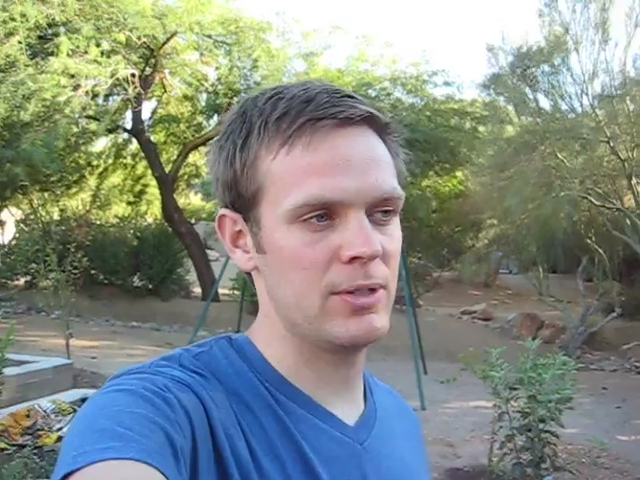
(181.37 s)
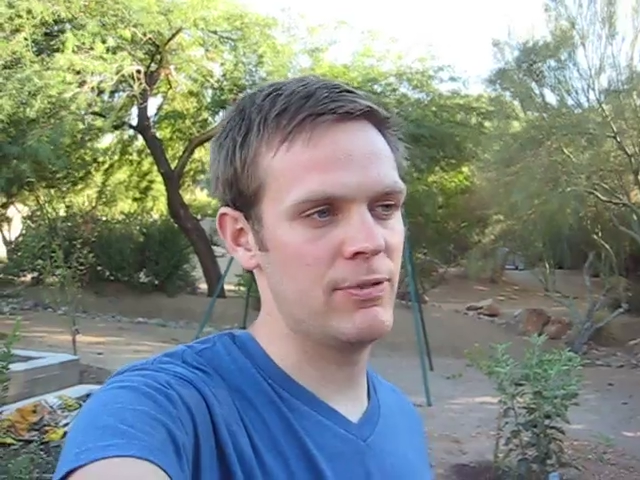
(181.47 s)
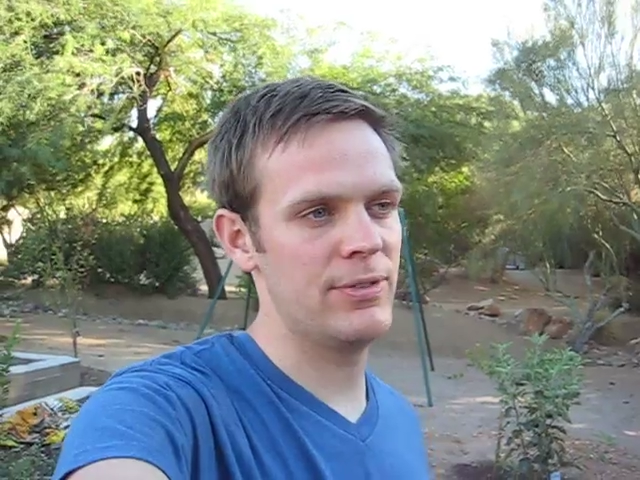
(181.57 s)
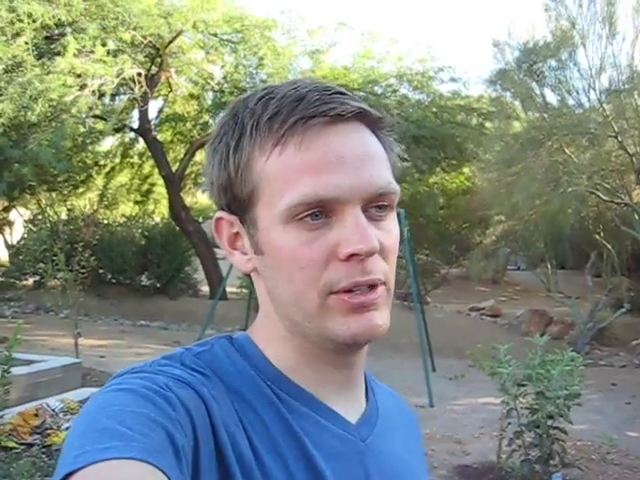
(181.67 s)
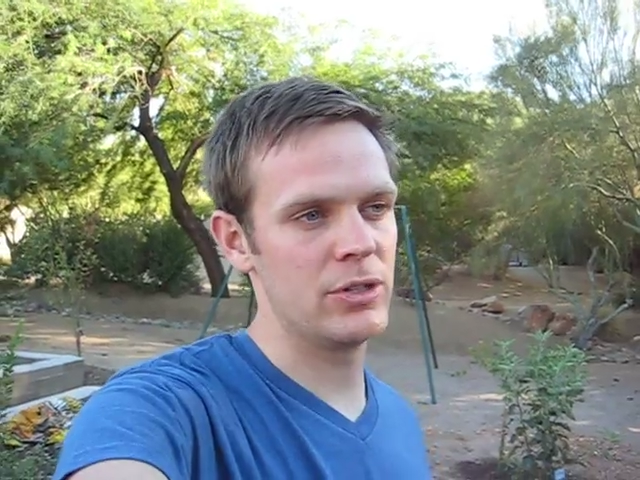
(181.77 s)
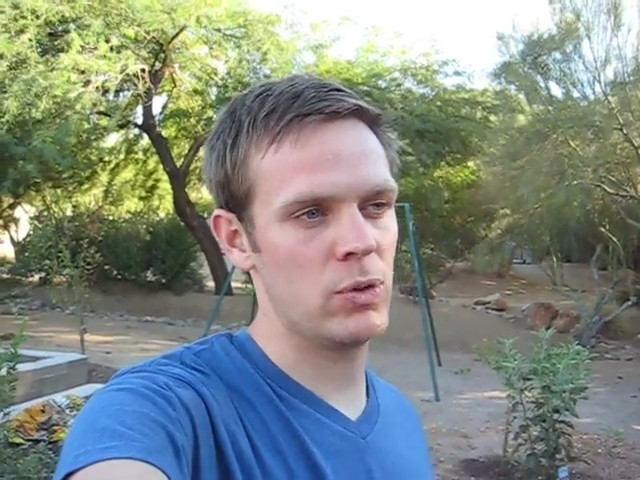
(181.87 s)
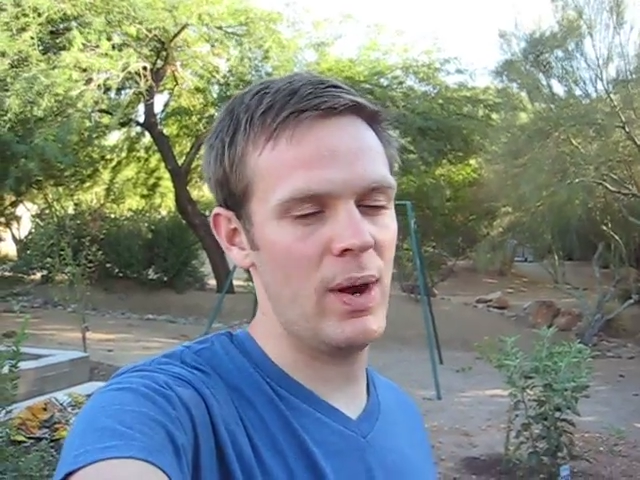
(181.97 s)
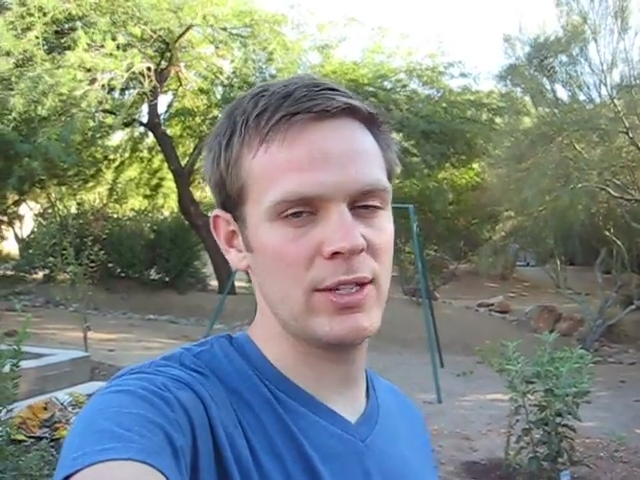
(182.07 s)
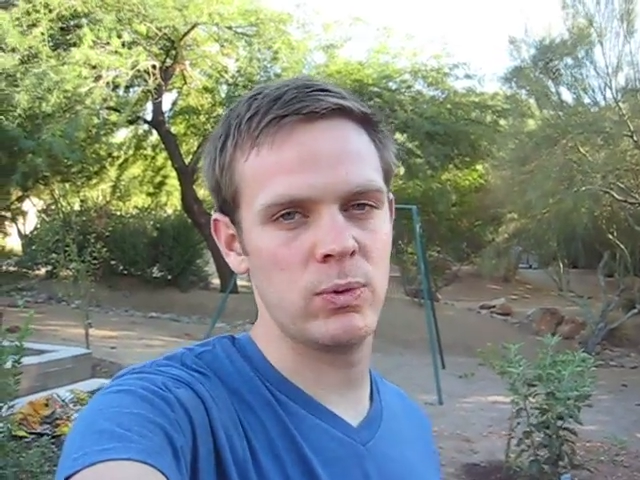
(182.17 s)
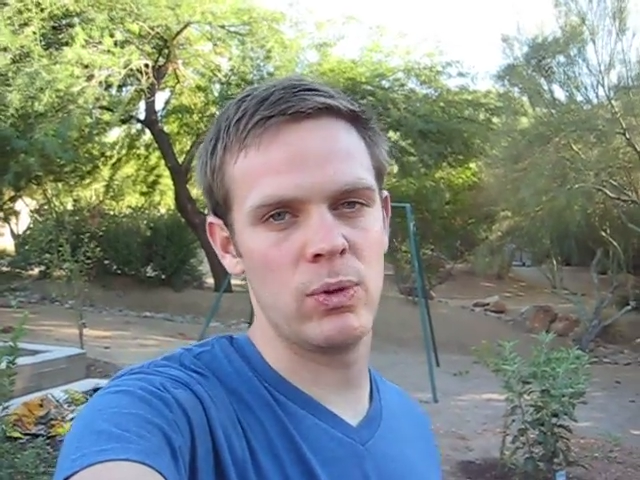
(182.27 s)
I'll fill it
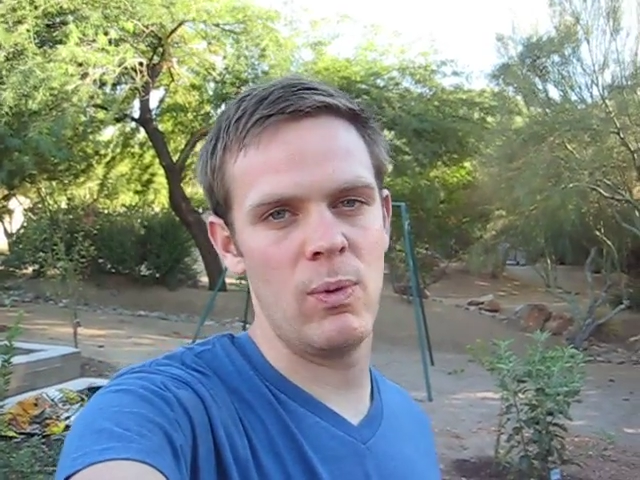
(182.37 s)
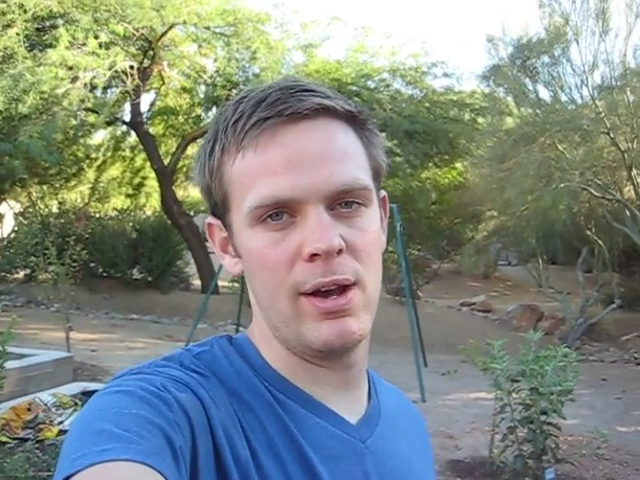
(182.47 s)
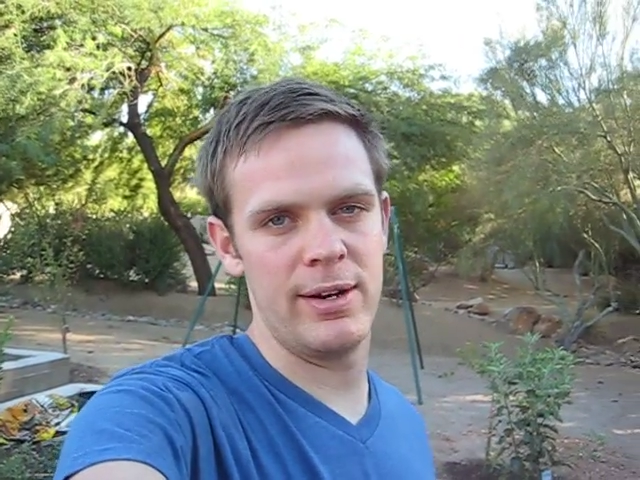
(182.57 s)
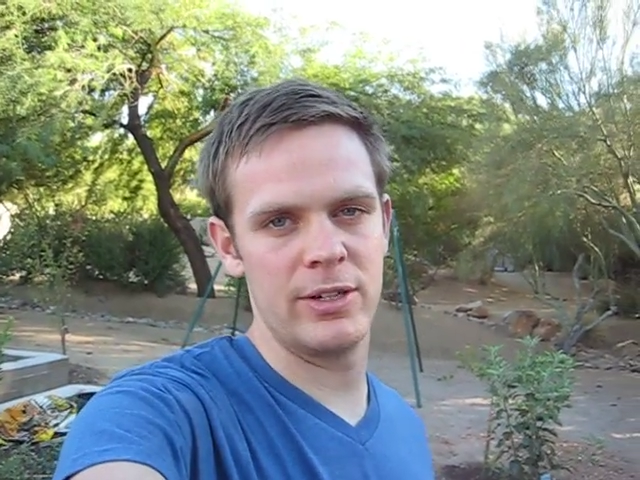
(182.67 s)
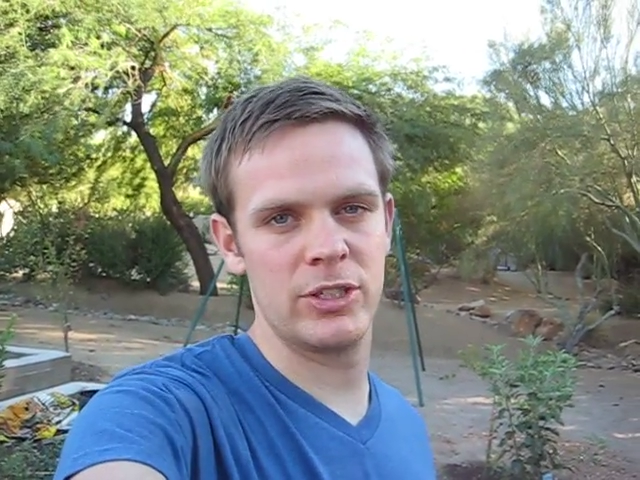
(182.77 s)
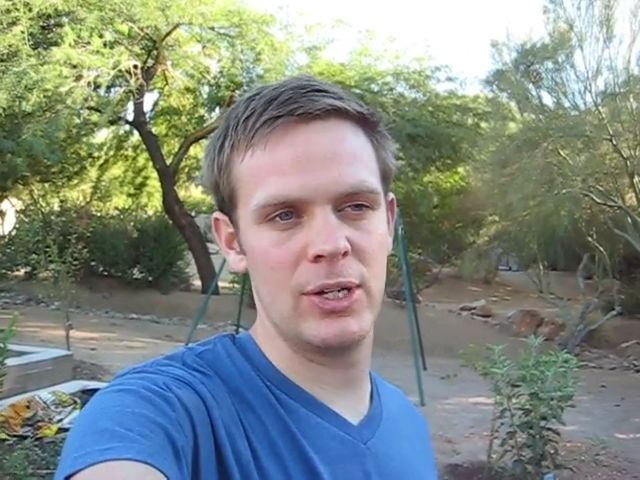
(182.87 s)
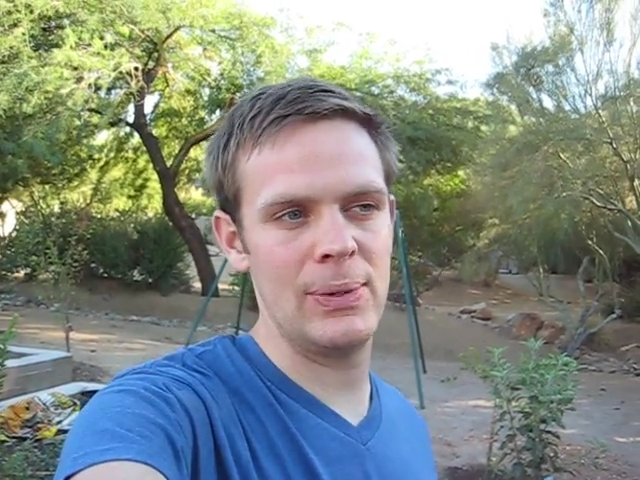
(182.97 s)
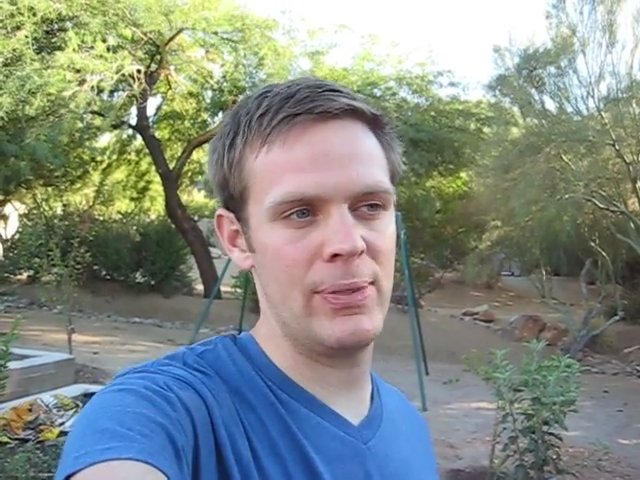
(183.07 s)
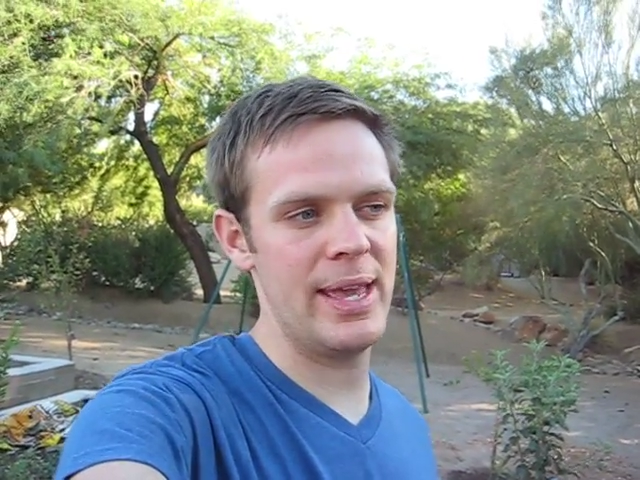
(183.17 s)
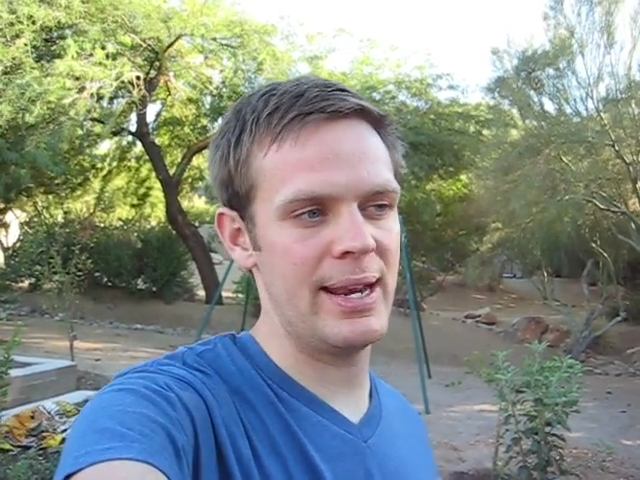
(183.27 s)
twice with water
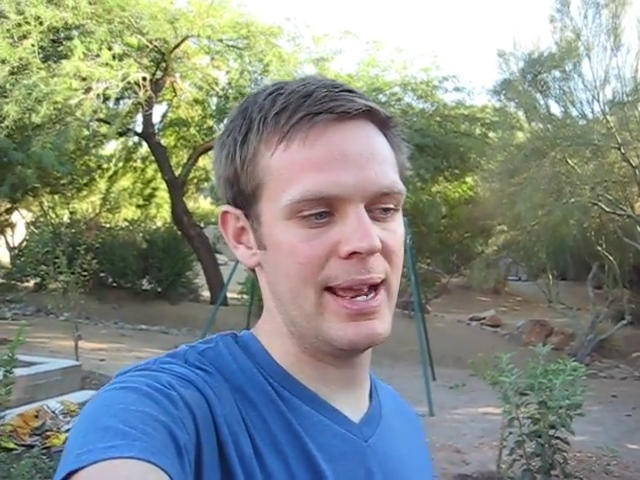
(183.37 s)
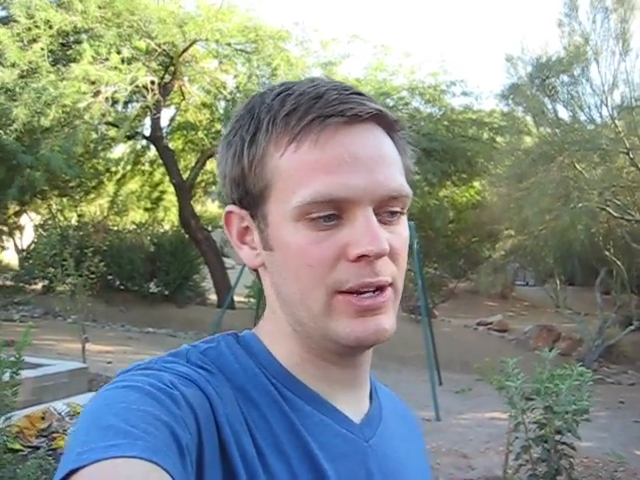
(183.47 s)
so that I